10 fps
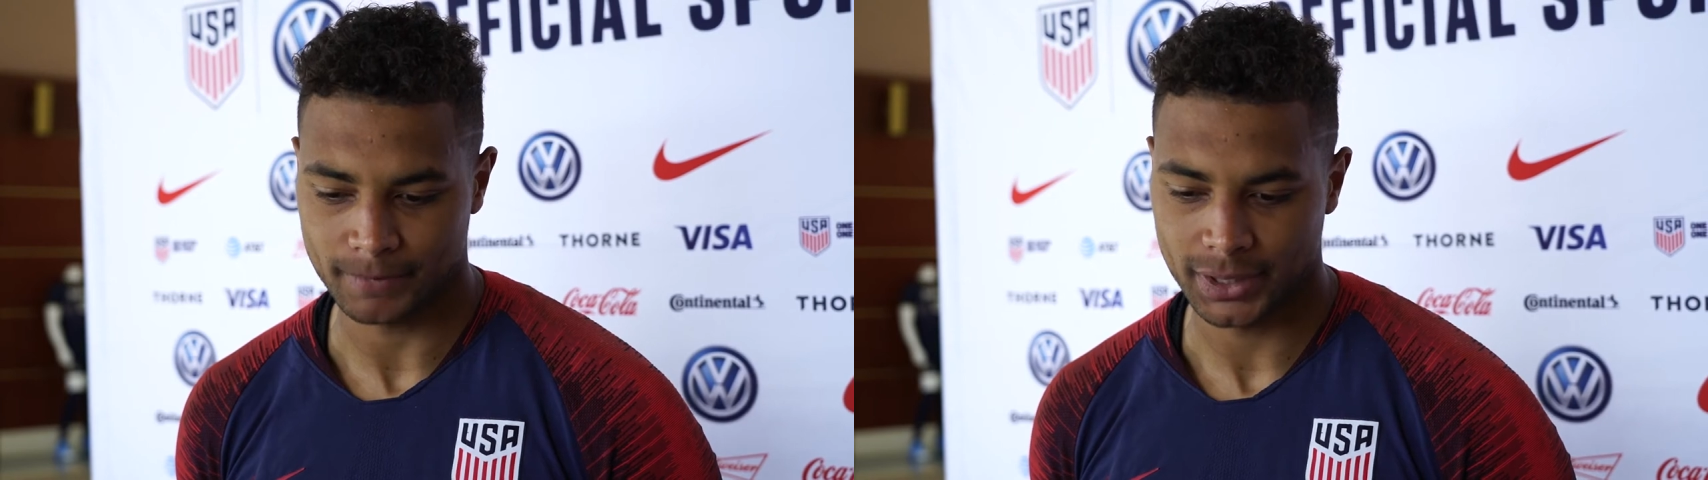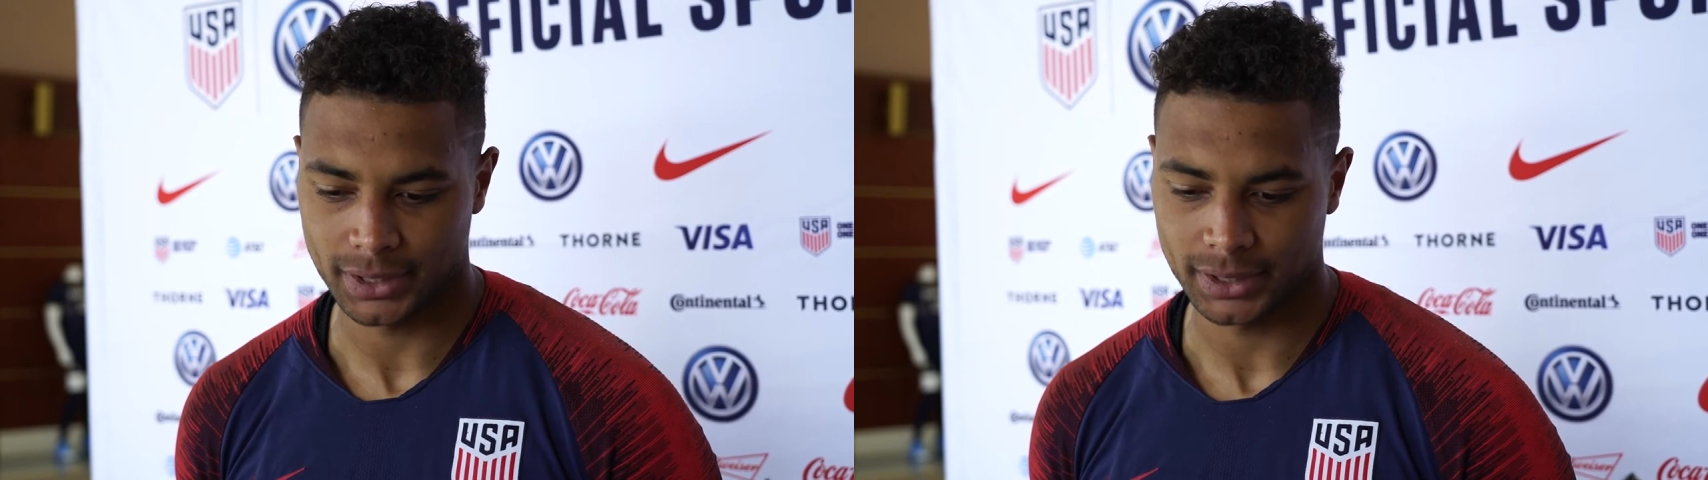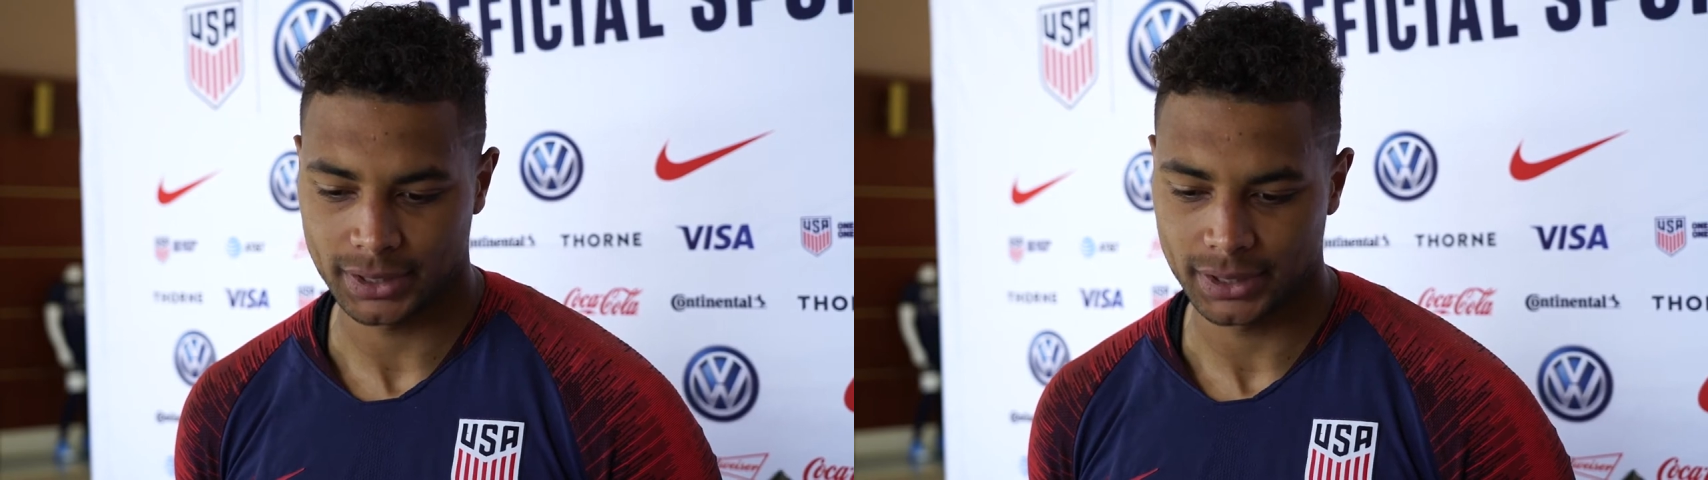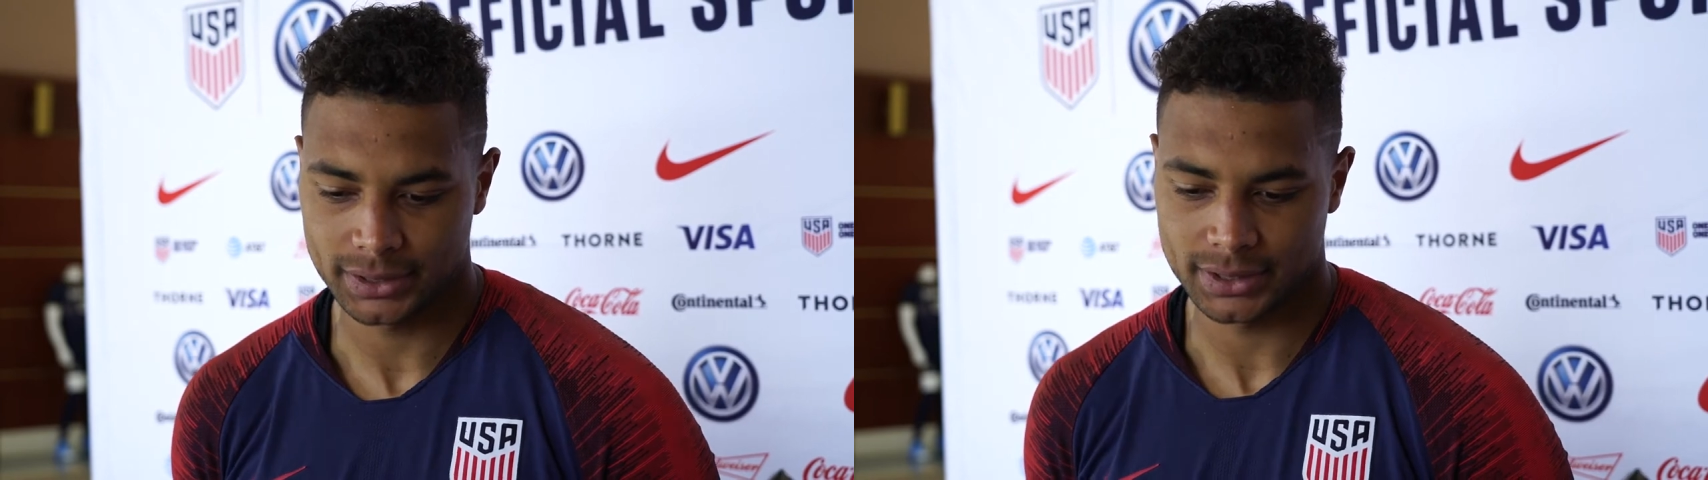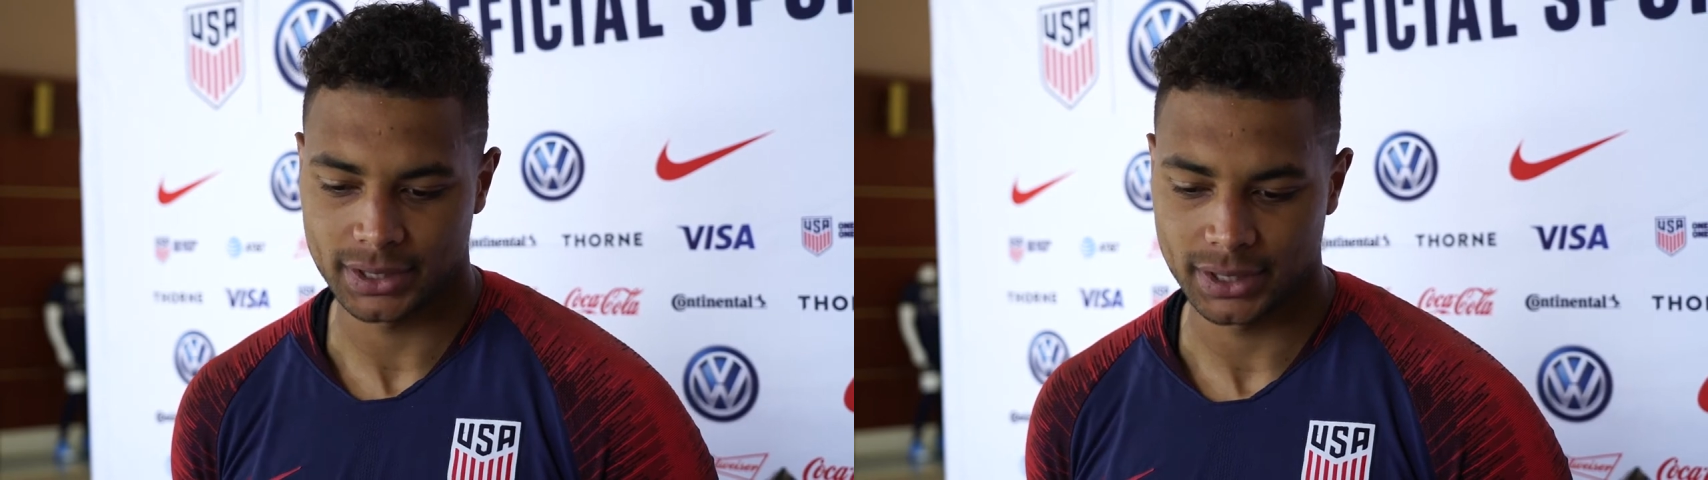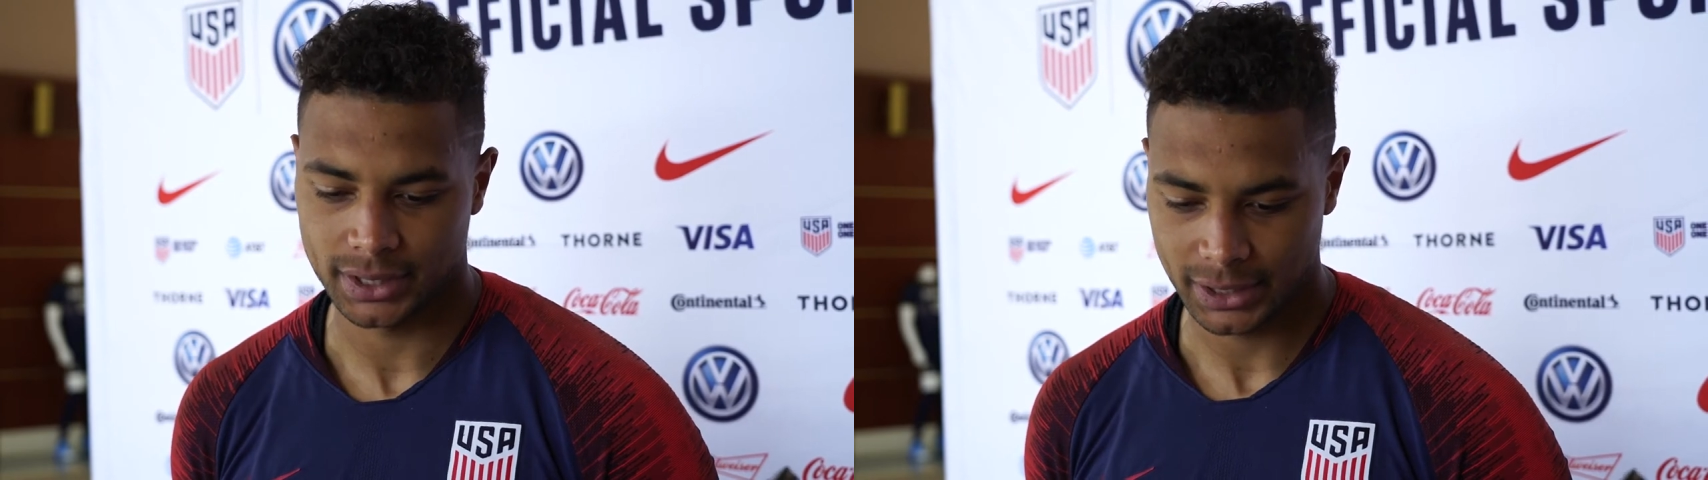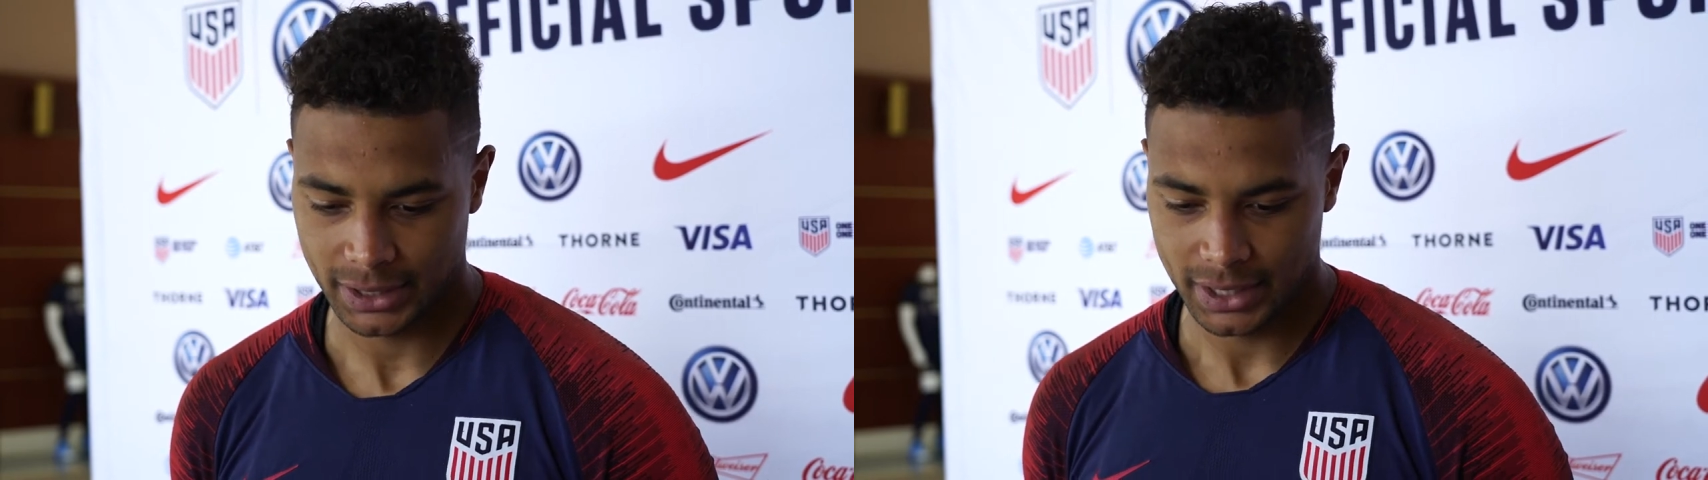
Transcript: uh, it's a